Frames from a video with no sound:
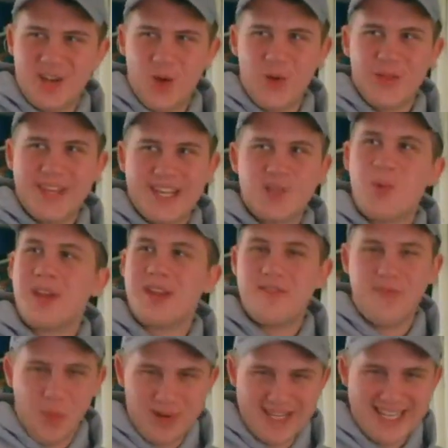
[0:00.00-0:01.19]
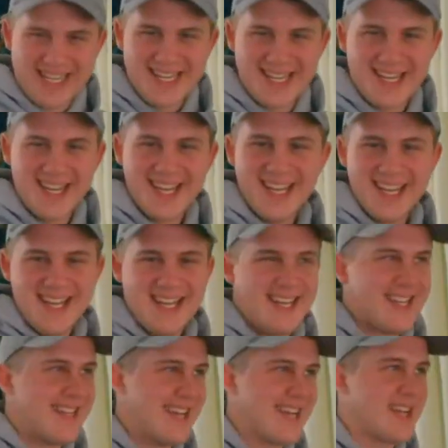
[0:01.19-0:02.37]
early 2014,
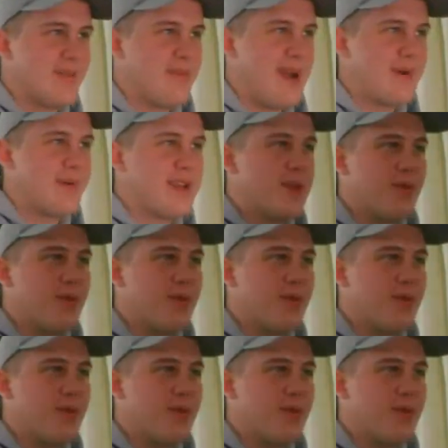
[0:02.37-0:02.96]
like back when